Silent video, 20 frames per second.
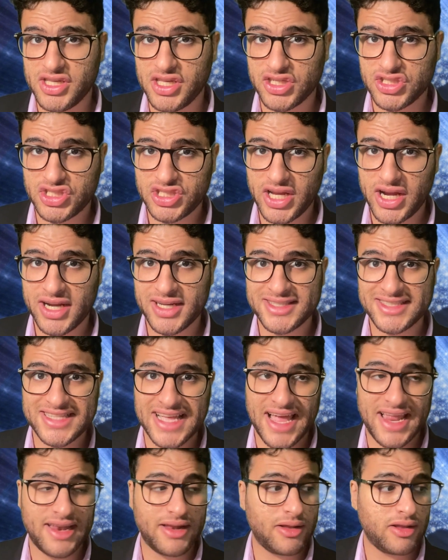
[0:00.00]
shares
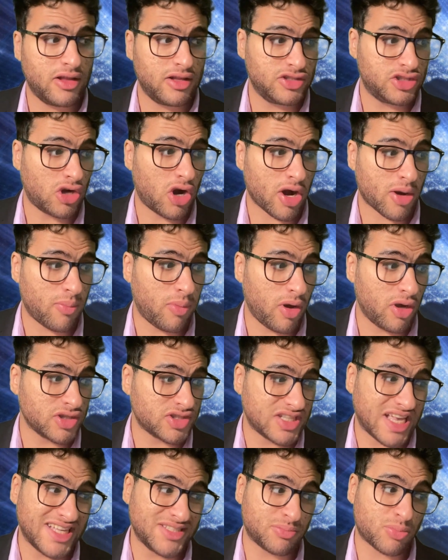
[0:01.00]
that
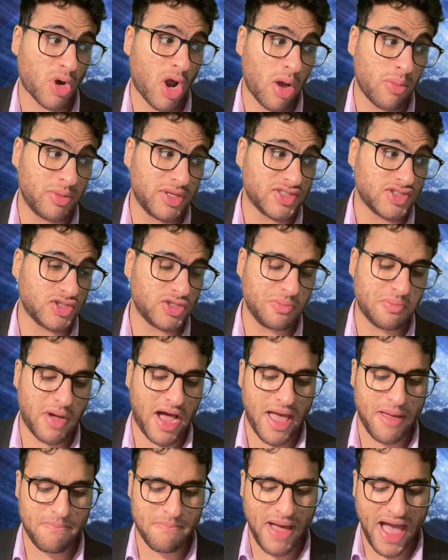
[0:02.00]
DarkPulse has promised to
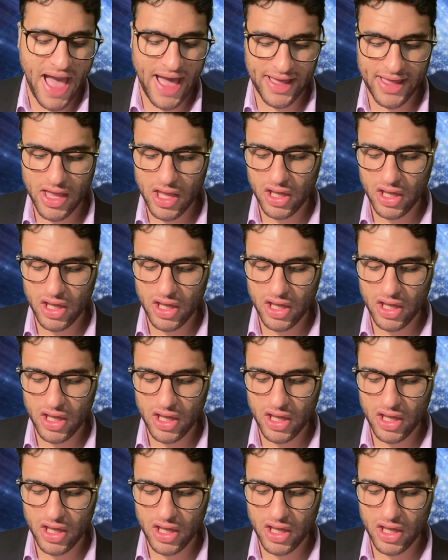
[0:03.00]
buy back?